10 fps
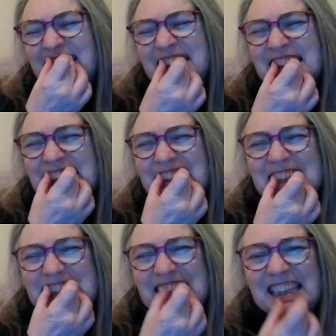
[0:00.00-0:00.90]
Just the
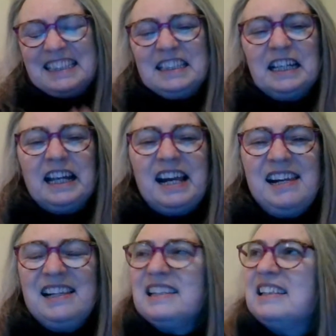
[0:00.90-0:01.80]
sides here.
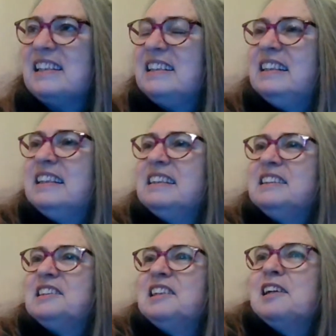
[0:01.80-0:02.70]

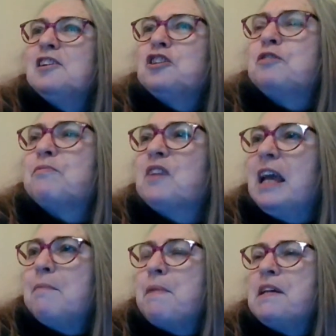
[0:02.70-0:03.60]
She's
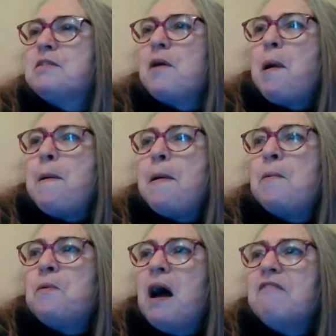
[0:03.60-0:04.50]
getting me to,
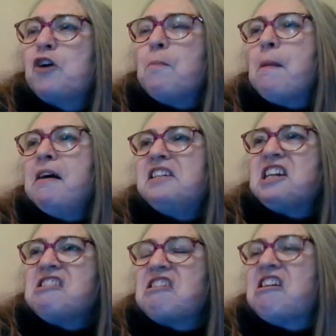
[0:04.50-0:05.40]
oh, I've got my
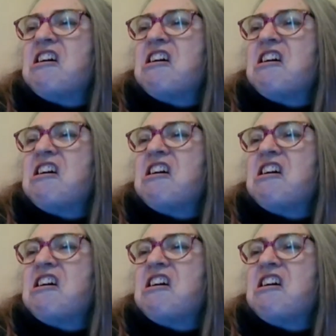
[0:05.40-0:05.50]
teeth.